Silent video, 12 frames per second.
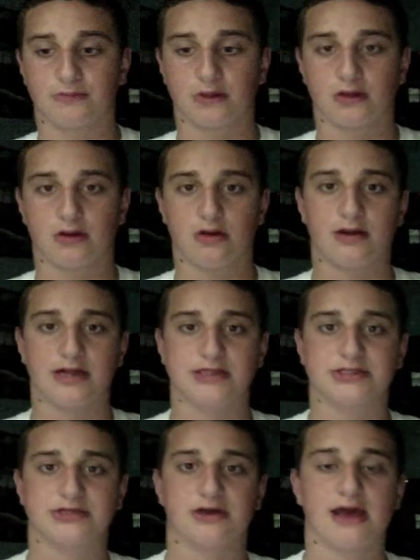All right.
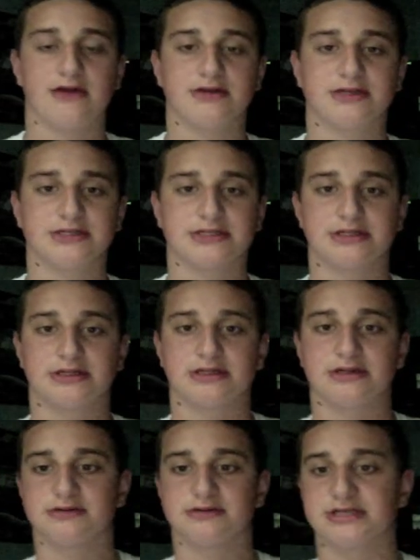So how he's
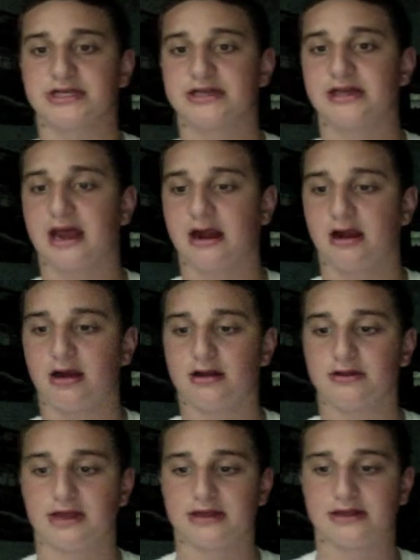you've seen there
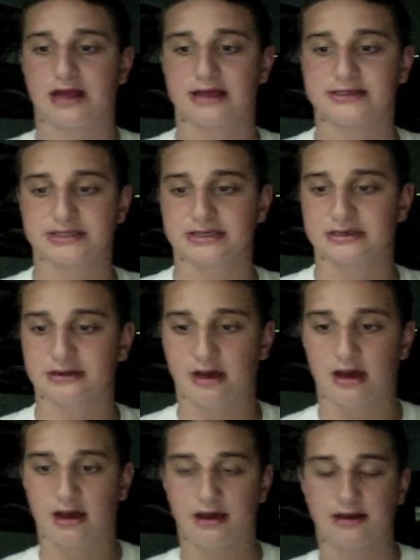that that's
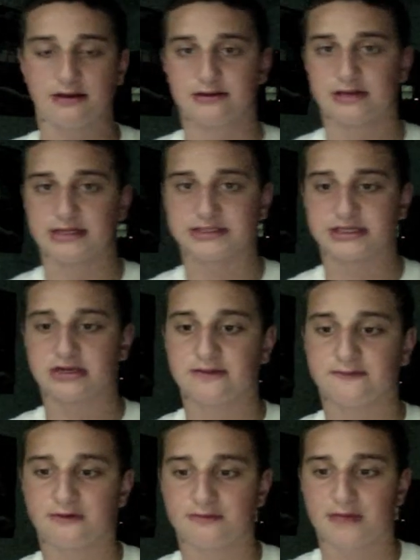uh, that's a
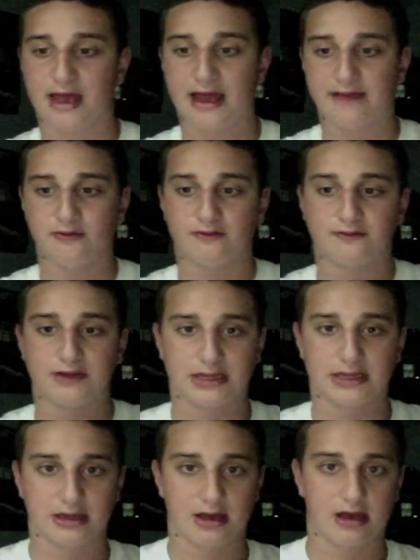clip from
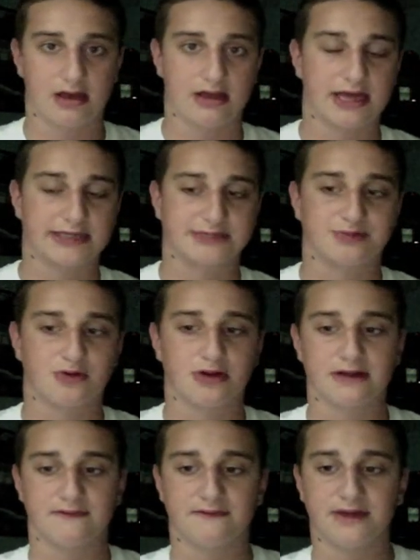iMovie uh,
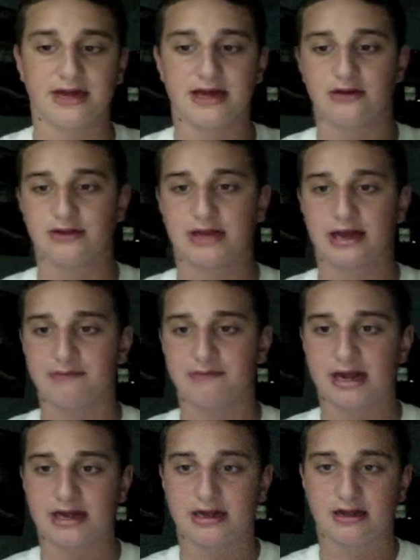exporting a video that I
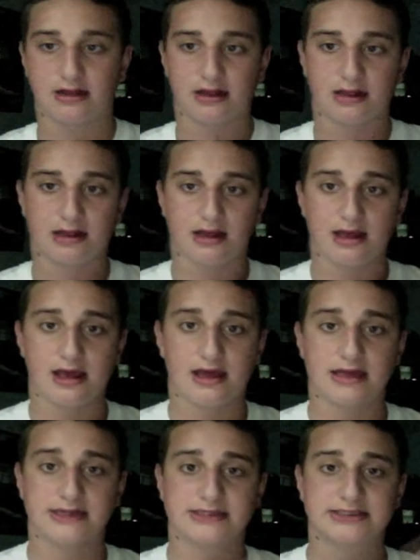made.
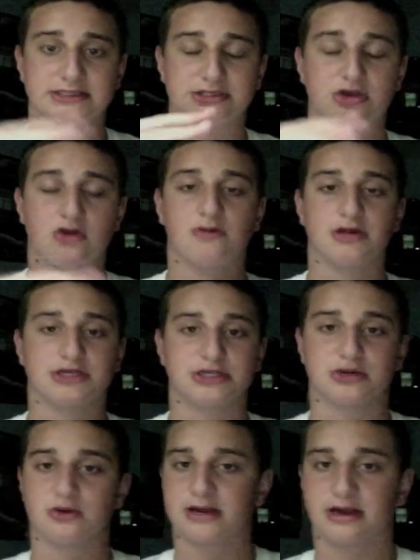So much
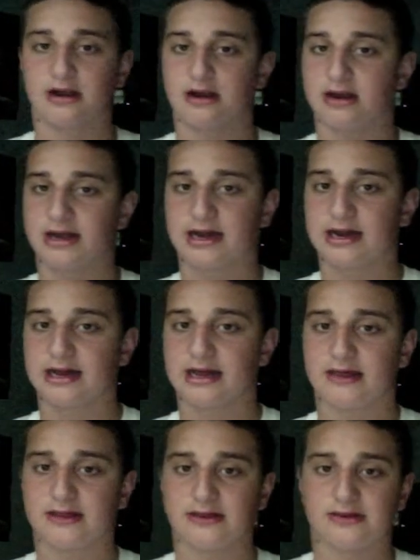quicker, and it,
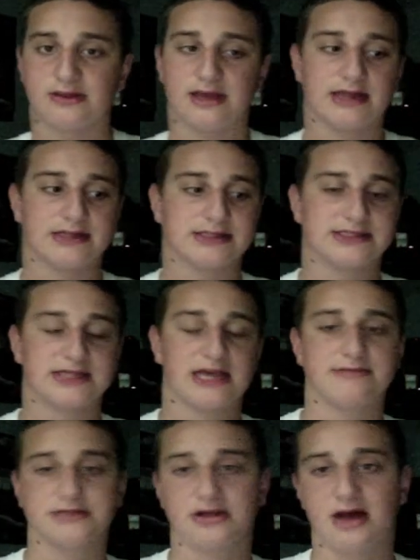and it
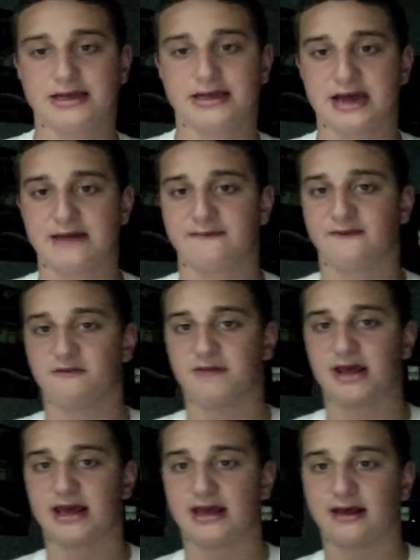saves a lot of time for
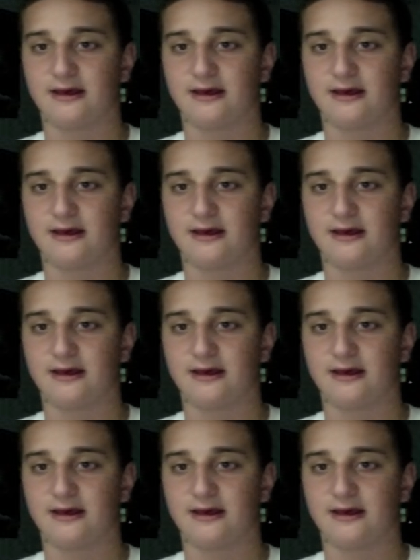me